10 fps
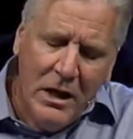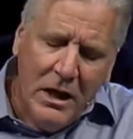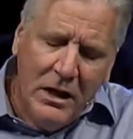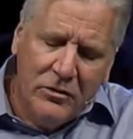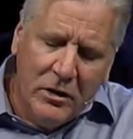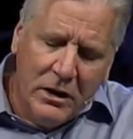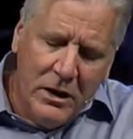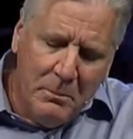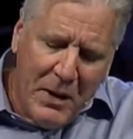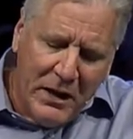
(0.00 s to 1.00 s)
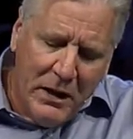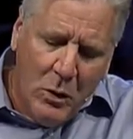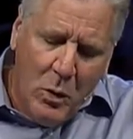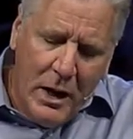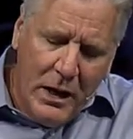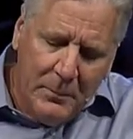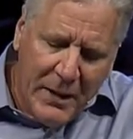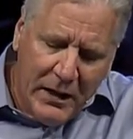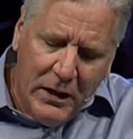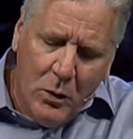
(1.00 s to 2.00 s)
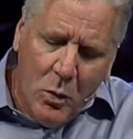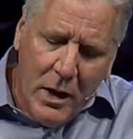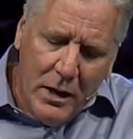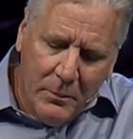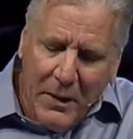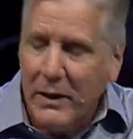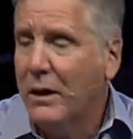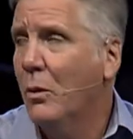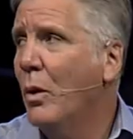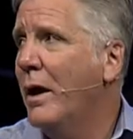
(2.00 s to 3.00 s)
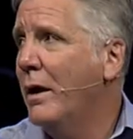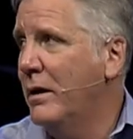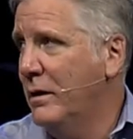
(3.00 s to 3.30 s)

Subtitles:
He's going to keep pecking away and pecking away and pecking away.